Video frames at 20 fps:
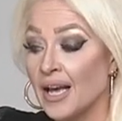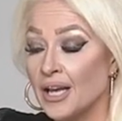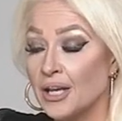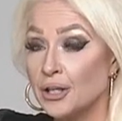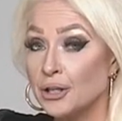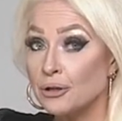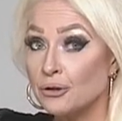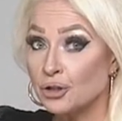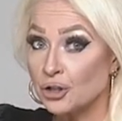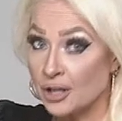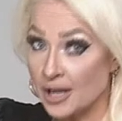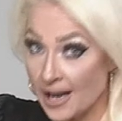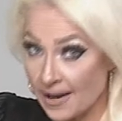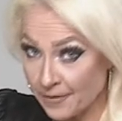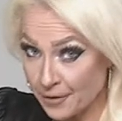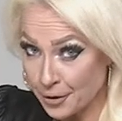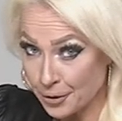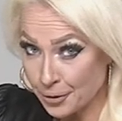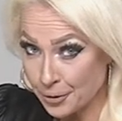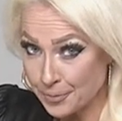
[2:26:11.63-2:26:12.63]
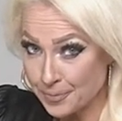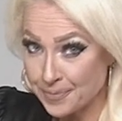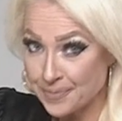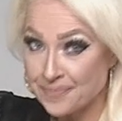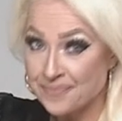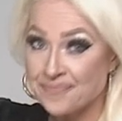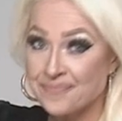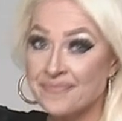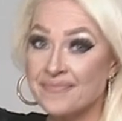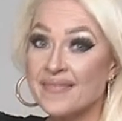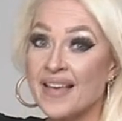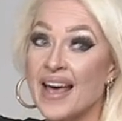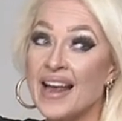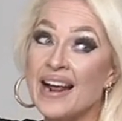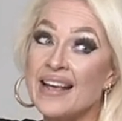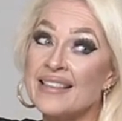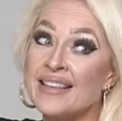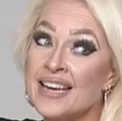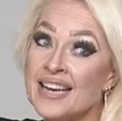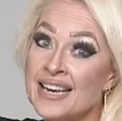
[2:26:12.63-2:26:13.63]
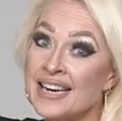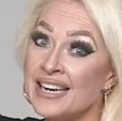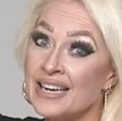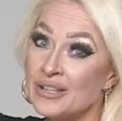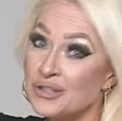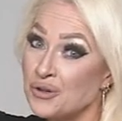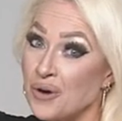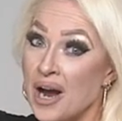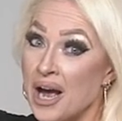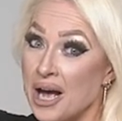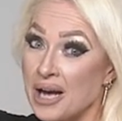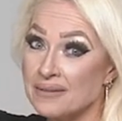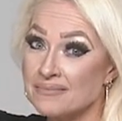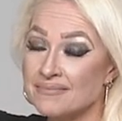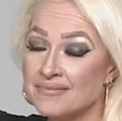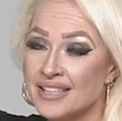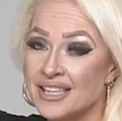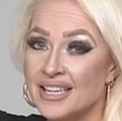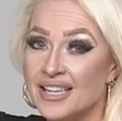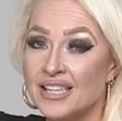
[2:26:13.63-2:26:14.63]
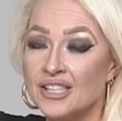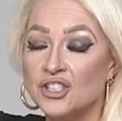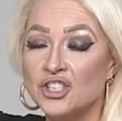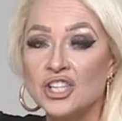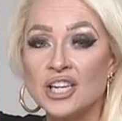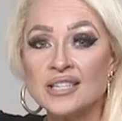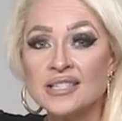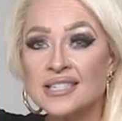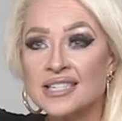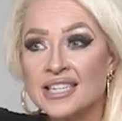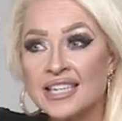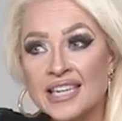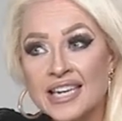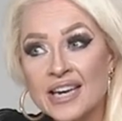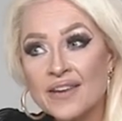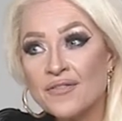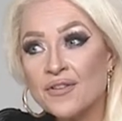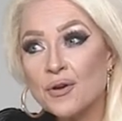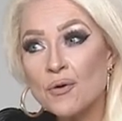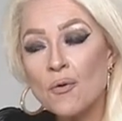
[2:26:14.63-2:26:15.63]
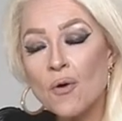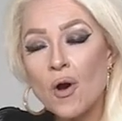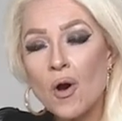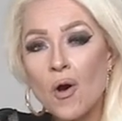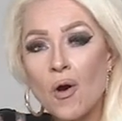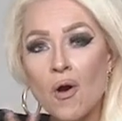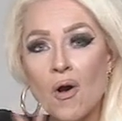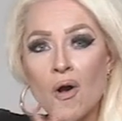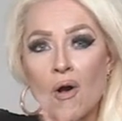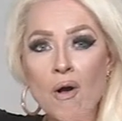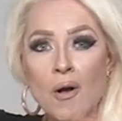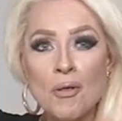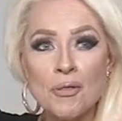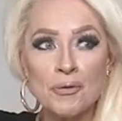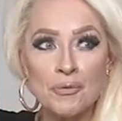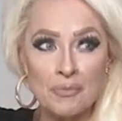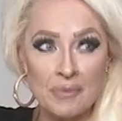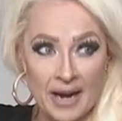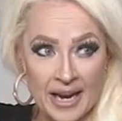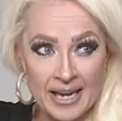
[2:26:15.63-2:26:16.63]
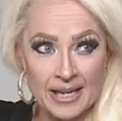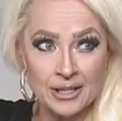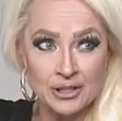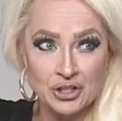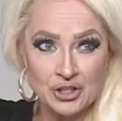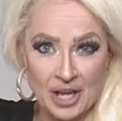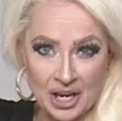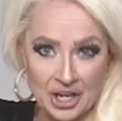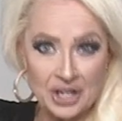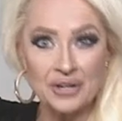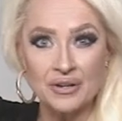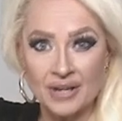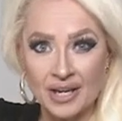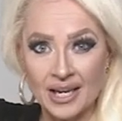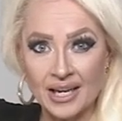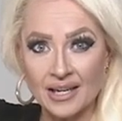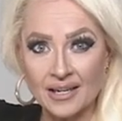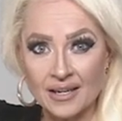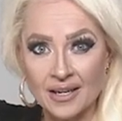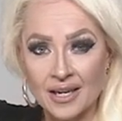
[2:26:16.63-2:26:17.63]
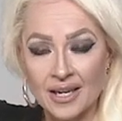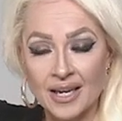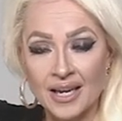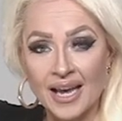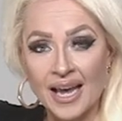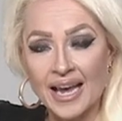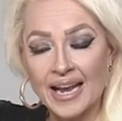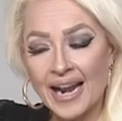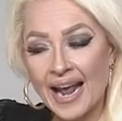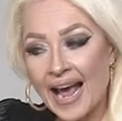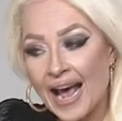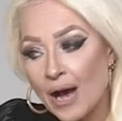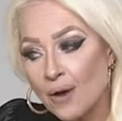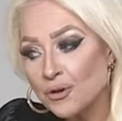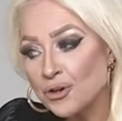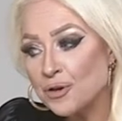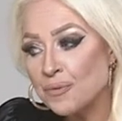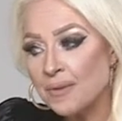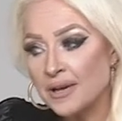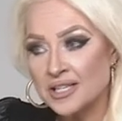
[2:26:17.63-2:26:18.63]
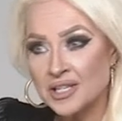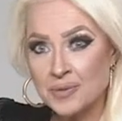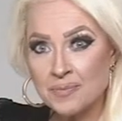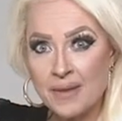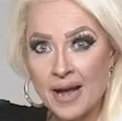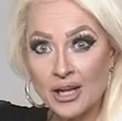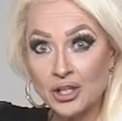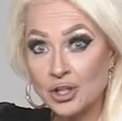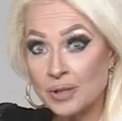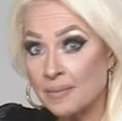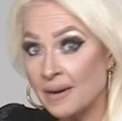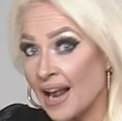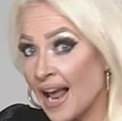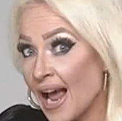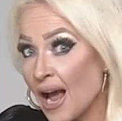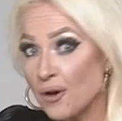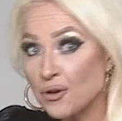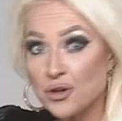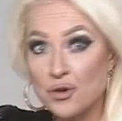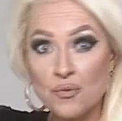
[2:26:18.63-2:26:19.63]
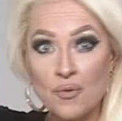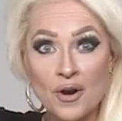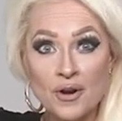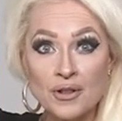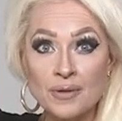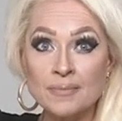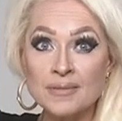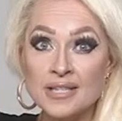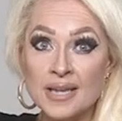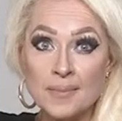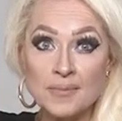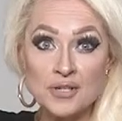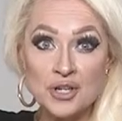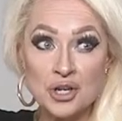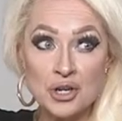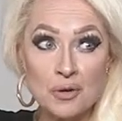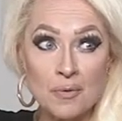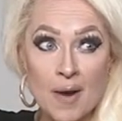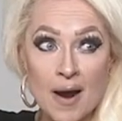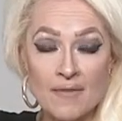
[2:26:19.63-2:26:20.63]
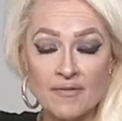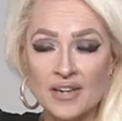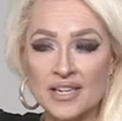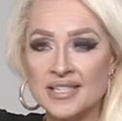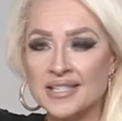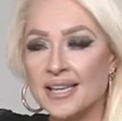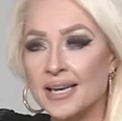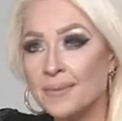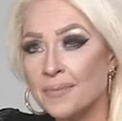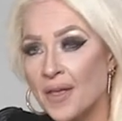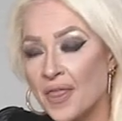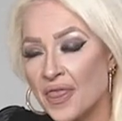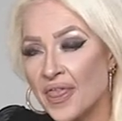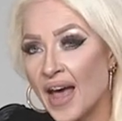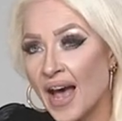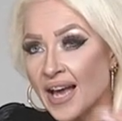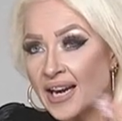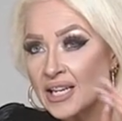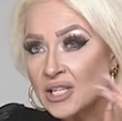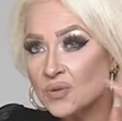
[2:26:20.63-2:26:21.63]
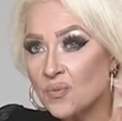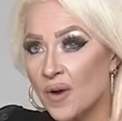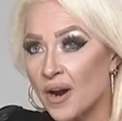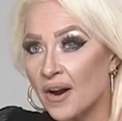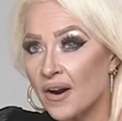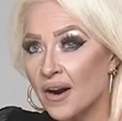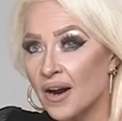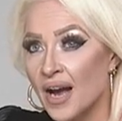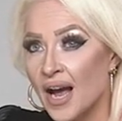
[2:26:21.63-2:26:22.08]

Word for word: you should have a hoop, and I think you need a drop just to give you all the range that you need. And how you mix and match them and how you wear them is up to you, obviously, but that is where